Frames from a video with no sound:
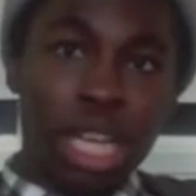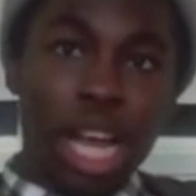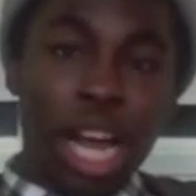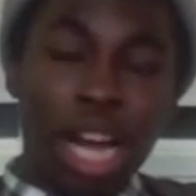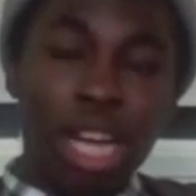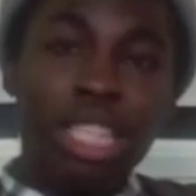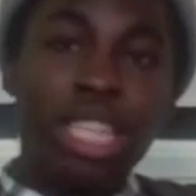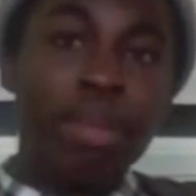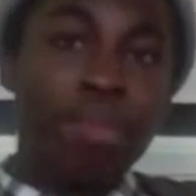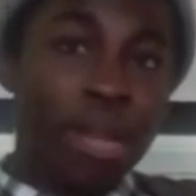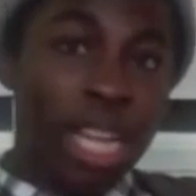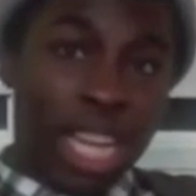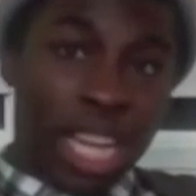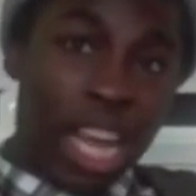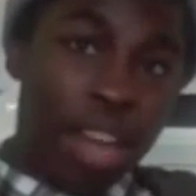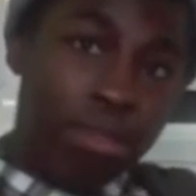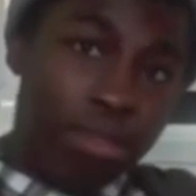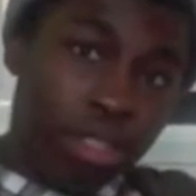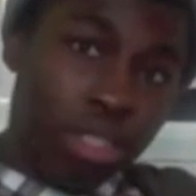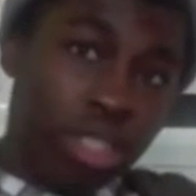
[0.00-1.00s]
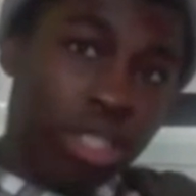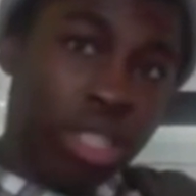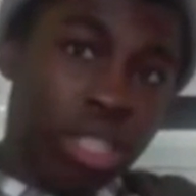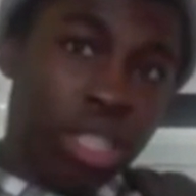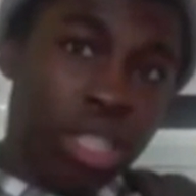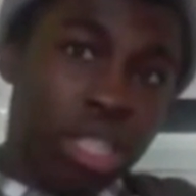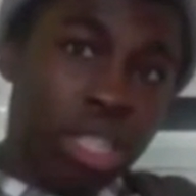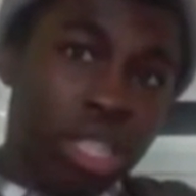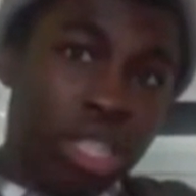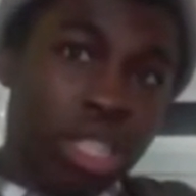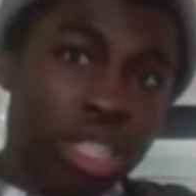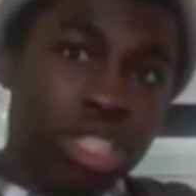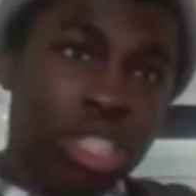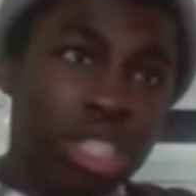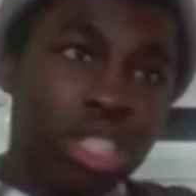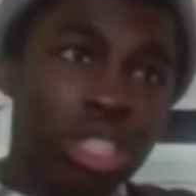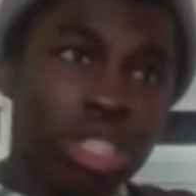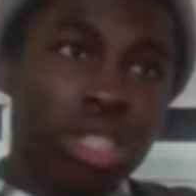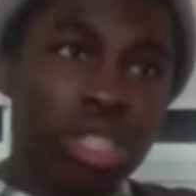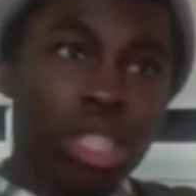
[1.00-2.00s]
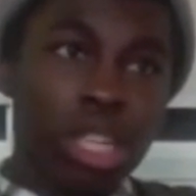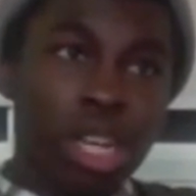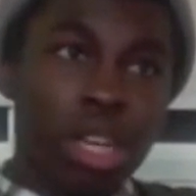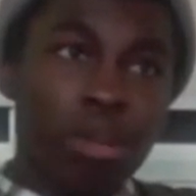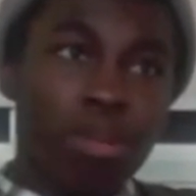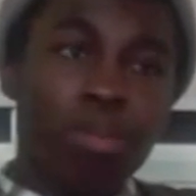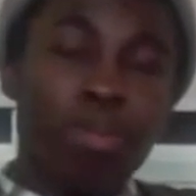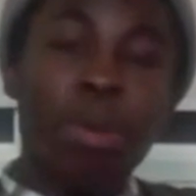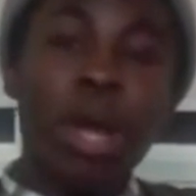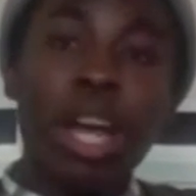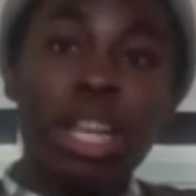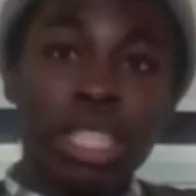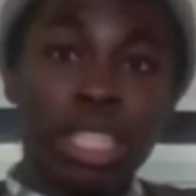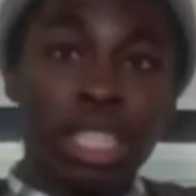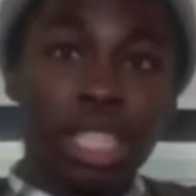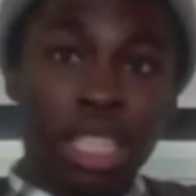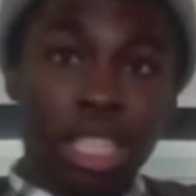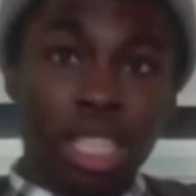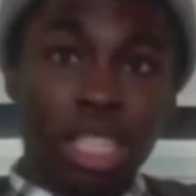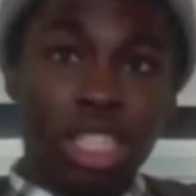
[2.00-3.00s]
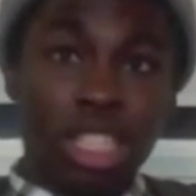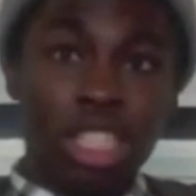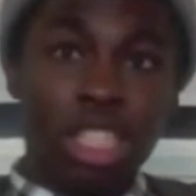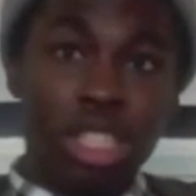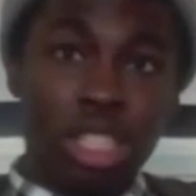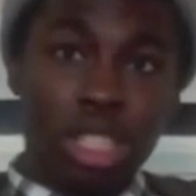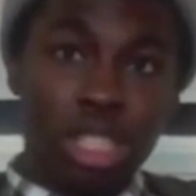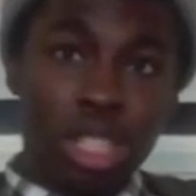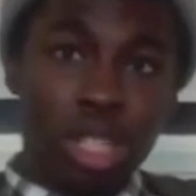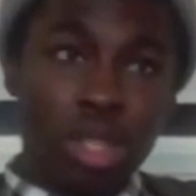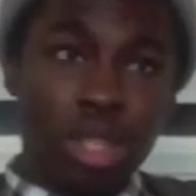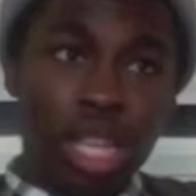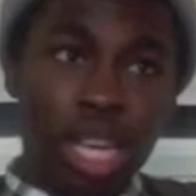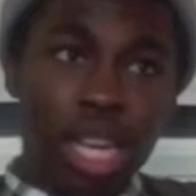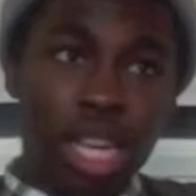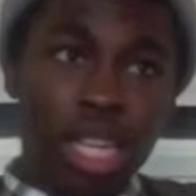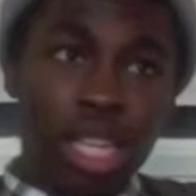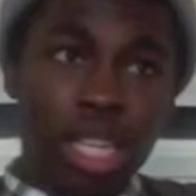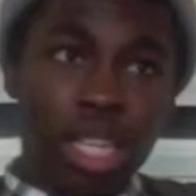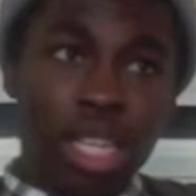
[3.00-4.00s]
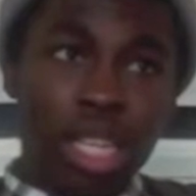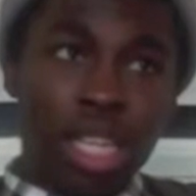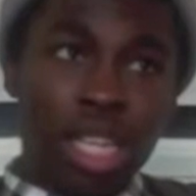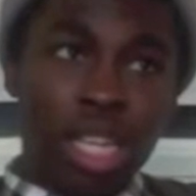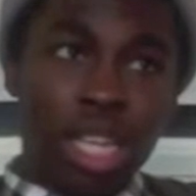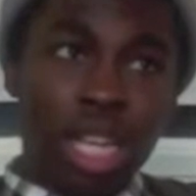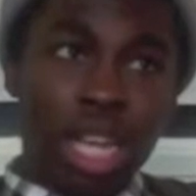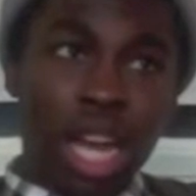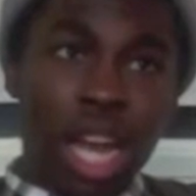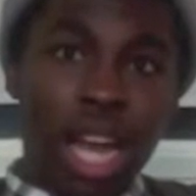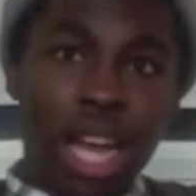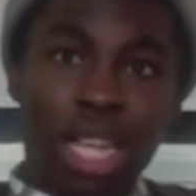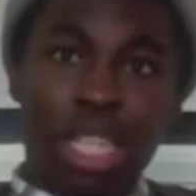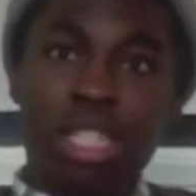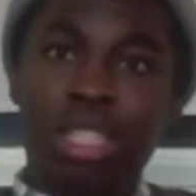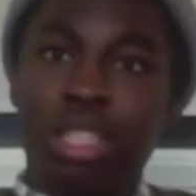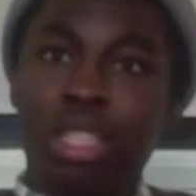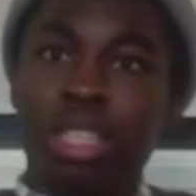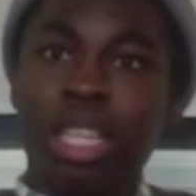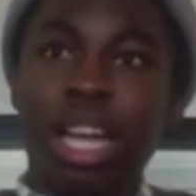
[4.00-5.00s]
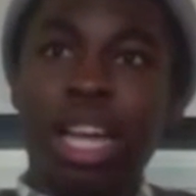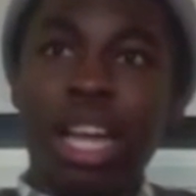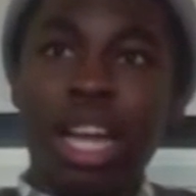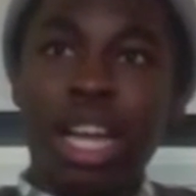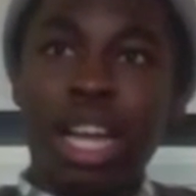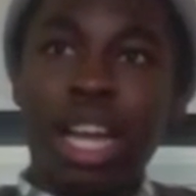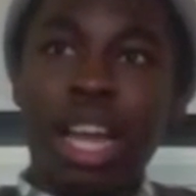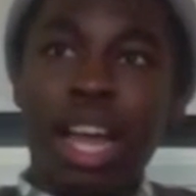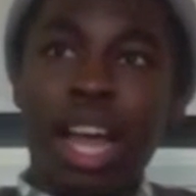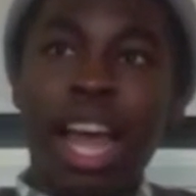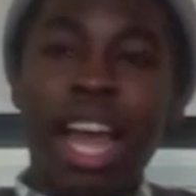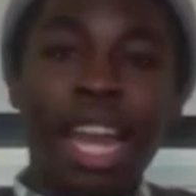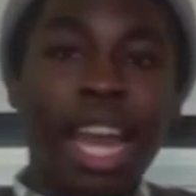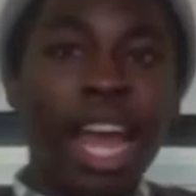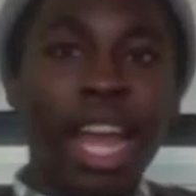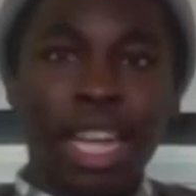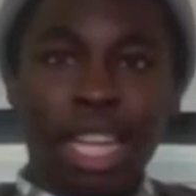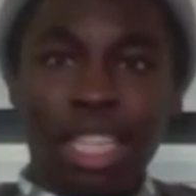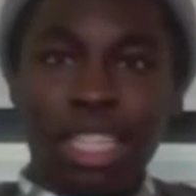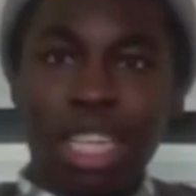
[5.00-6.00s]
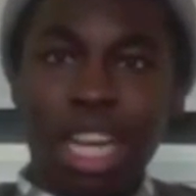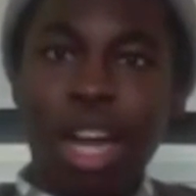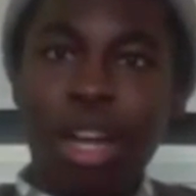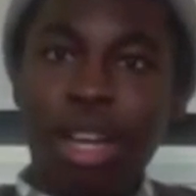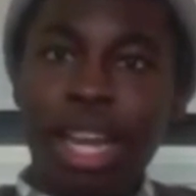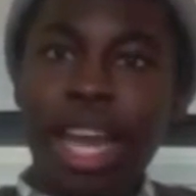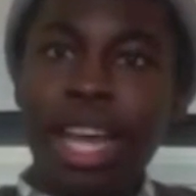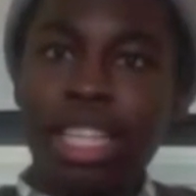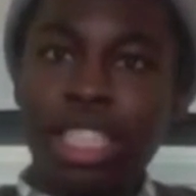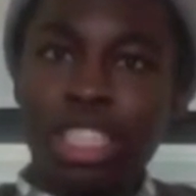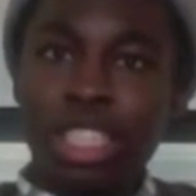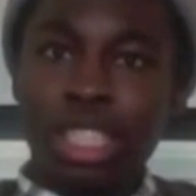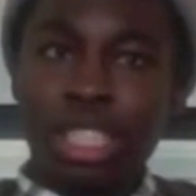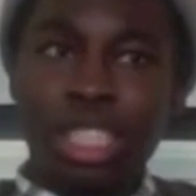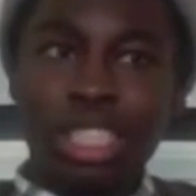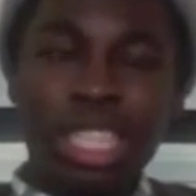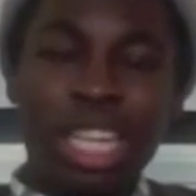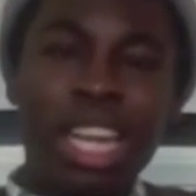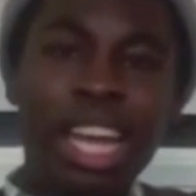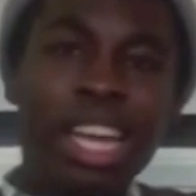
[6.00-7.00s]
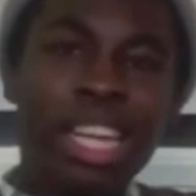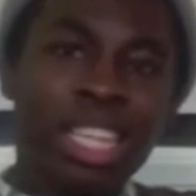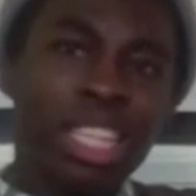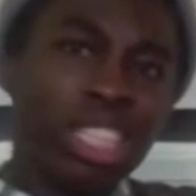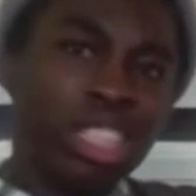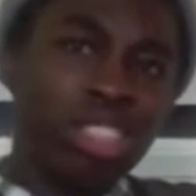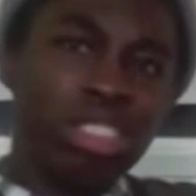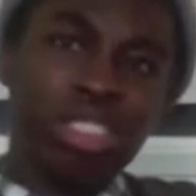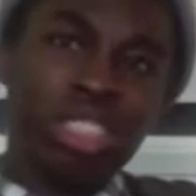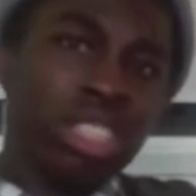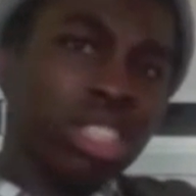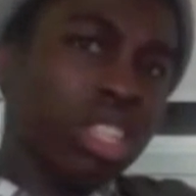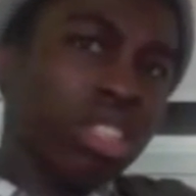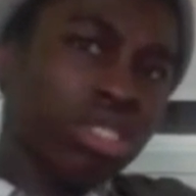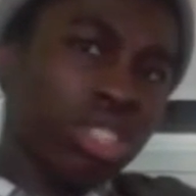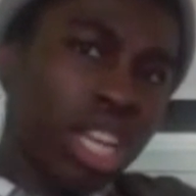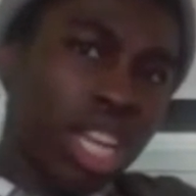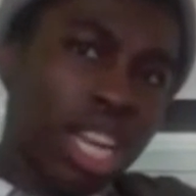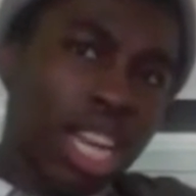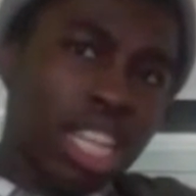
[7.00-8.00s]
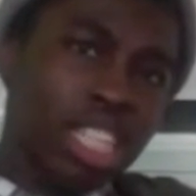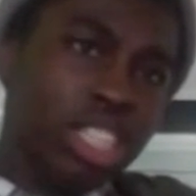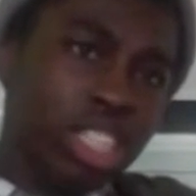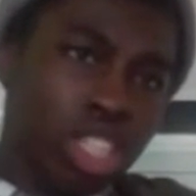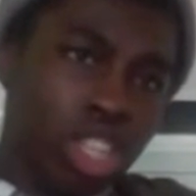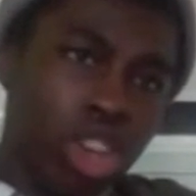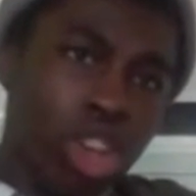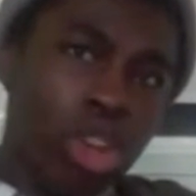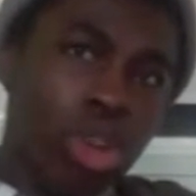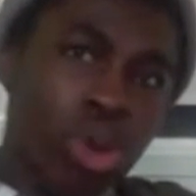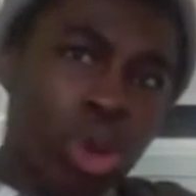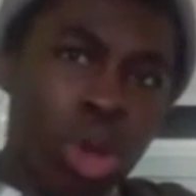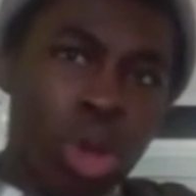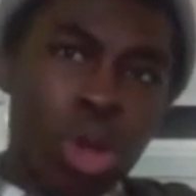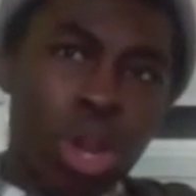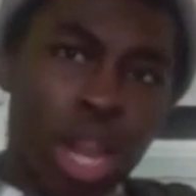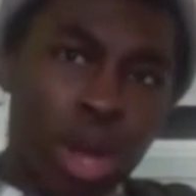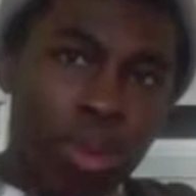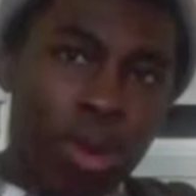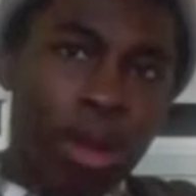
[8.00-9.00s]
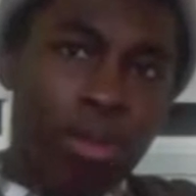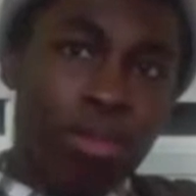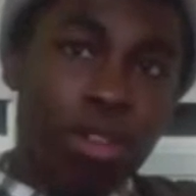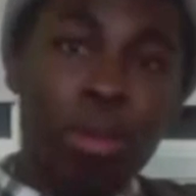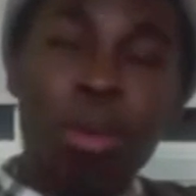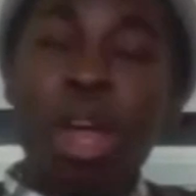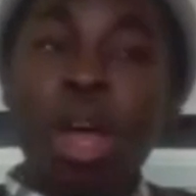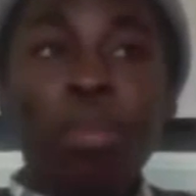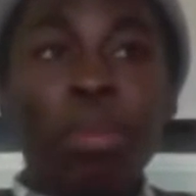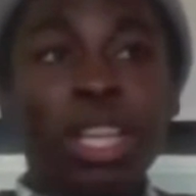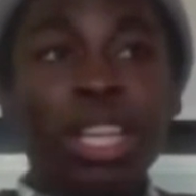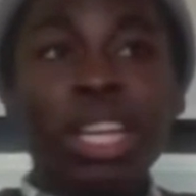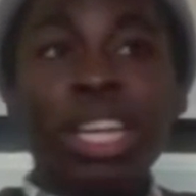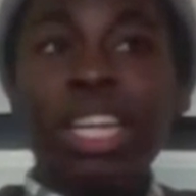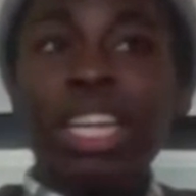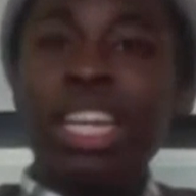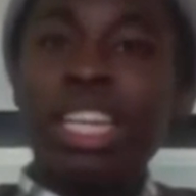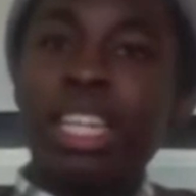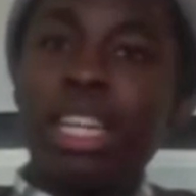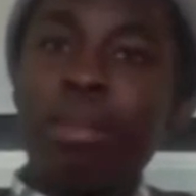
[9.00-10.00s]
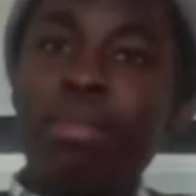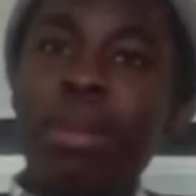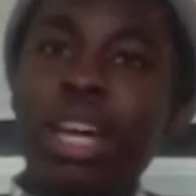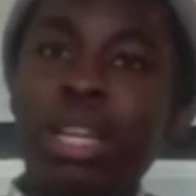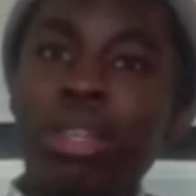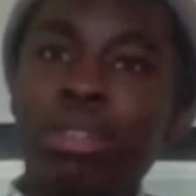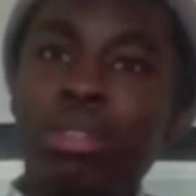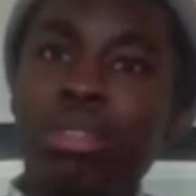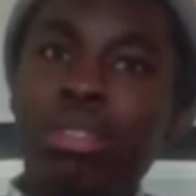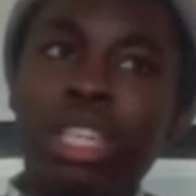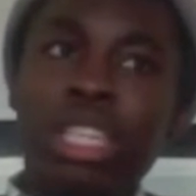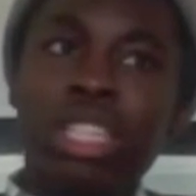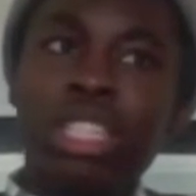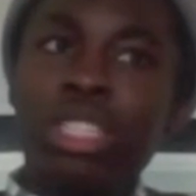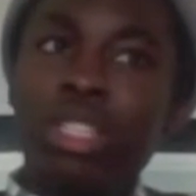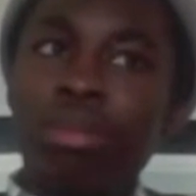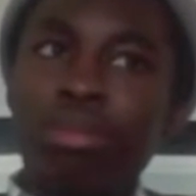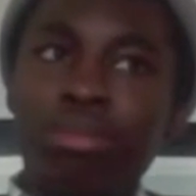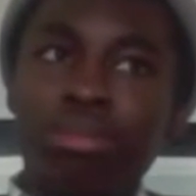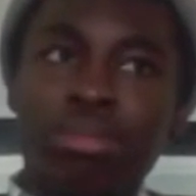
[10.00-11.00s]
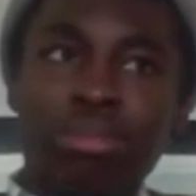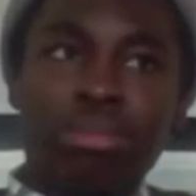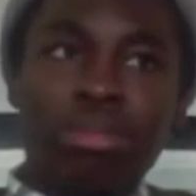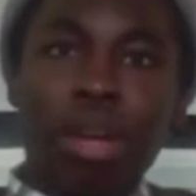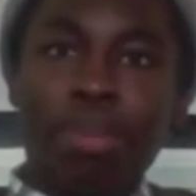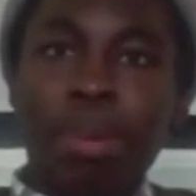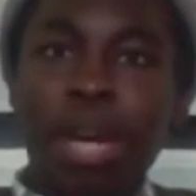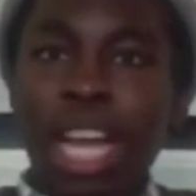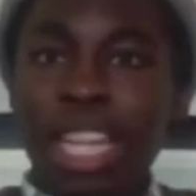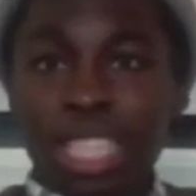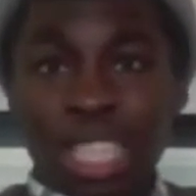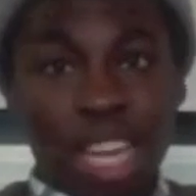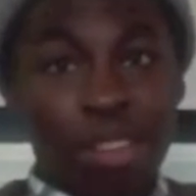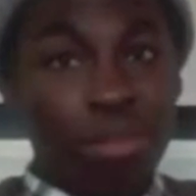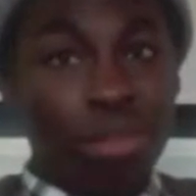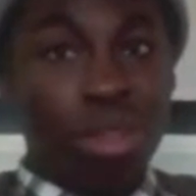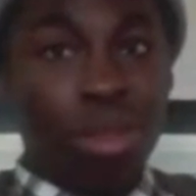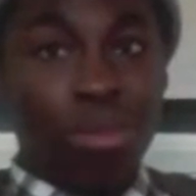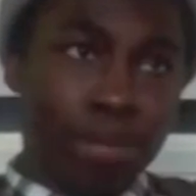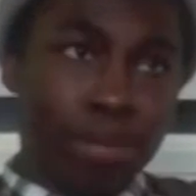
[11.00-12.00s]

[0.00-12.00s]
I say Black African. Just personally, just so that I'd like to history and stuff, so I like to know that where I'm from. But then again, it doesn't apply to everyone.